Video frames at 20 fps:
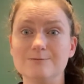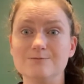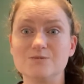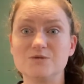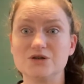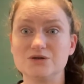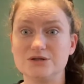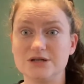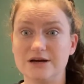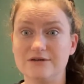
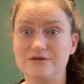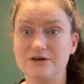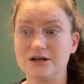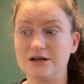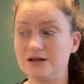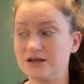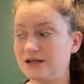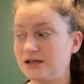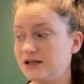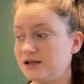So
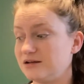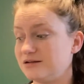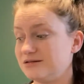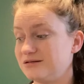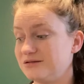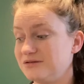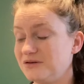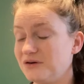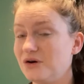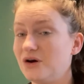definitely,
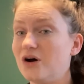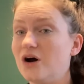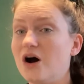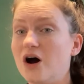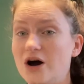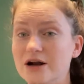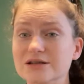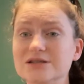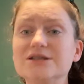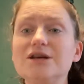
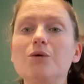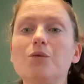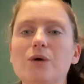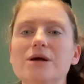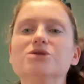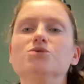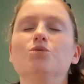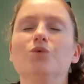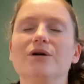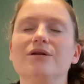honestly,
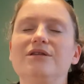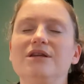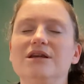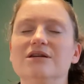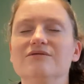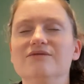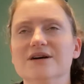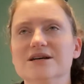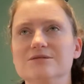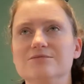it's worth the
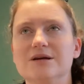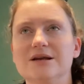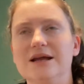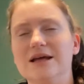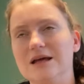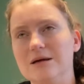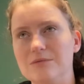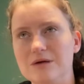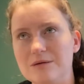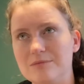investment. It
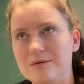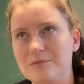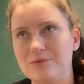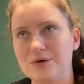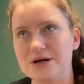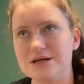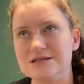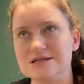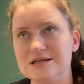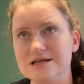can be a bit
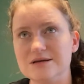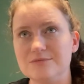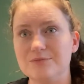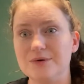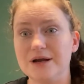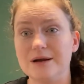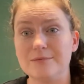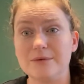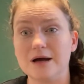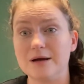pricey,
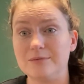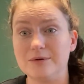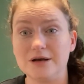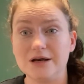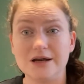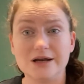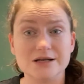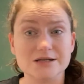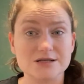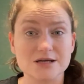but in my
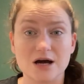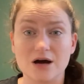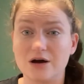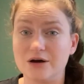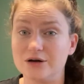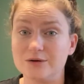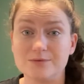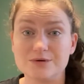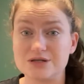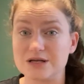opinion, it's
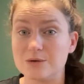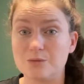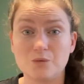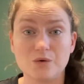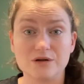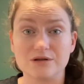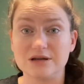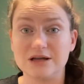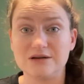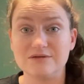100%
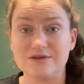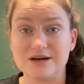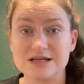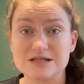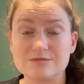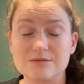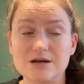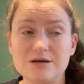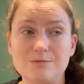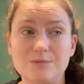worth the
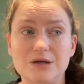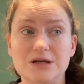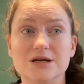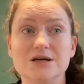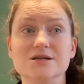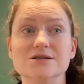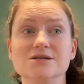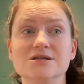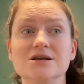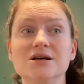investment
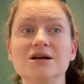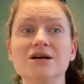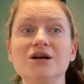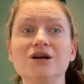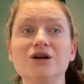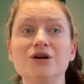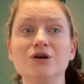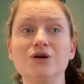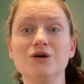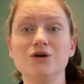because
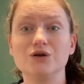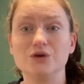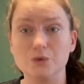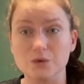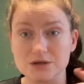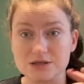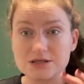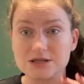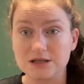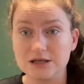
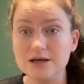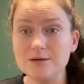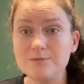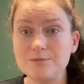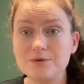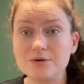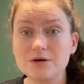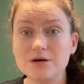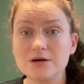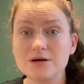your sleep
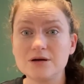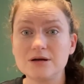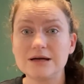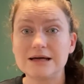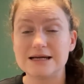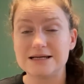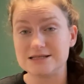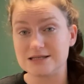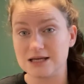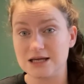
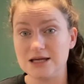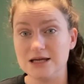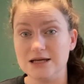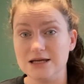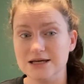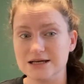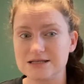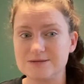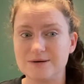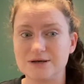is key,
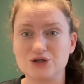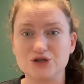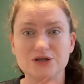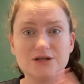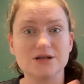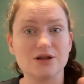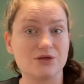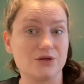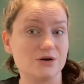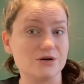especially in
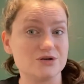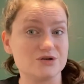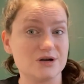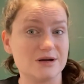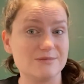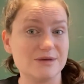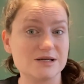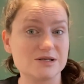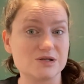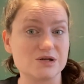the 3rd
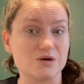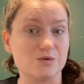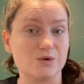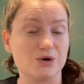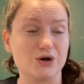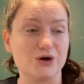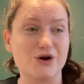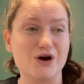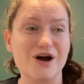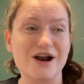trimester when
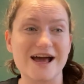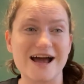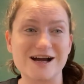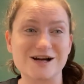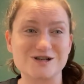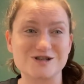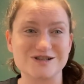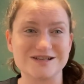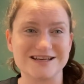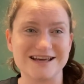you're not
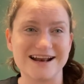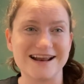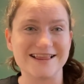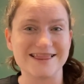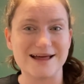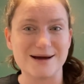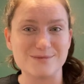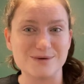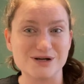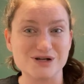actually getting
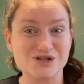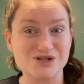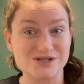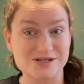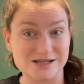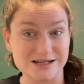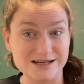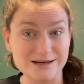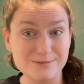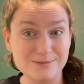that much
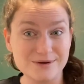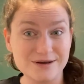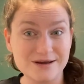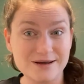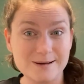sleep,